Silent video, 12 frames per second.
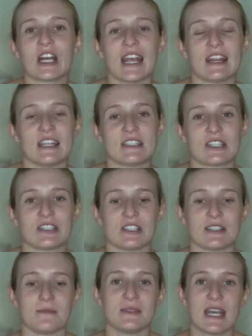and these are
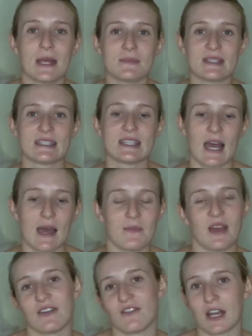just some tips
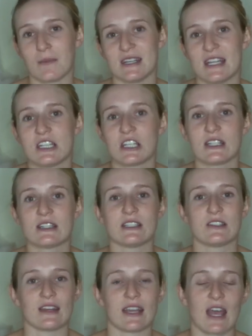and recommendations
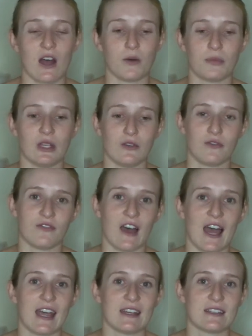to like help you
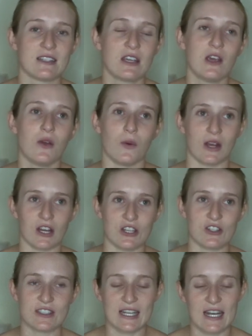find what you're
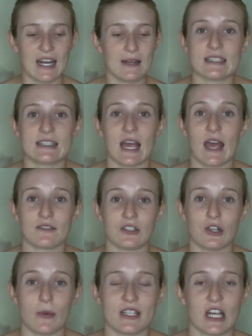interested in. Since I have
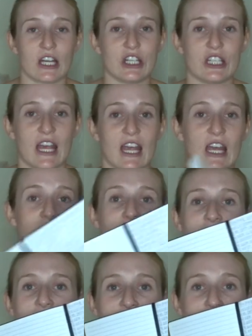so much energy,
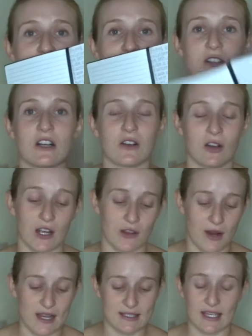I have to look, or
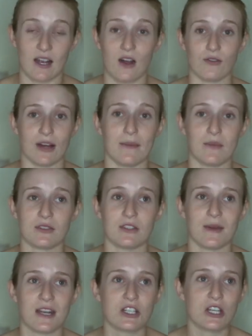otherwise like I'll ramble
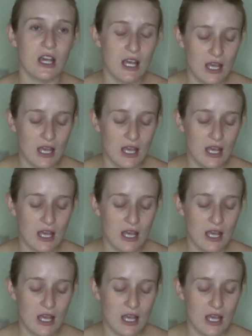too much.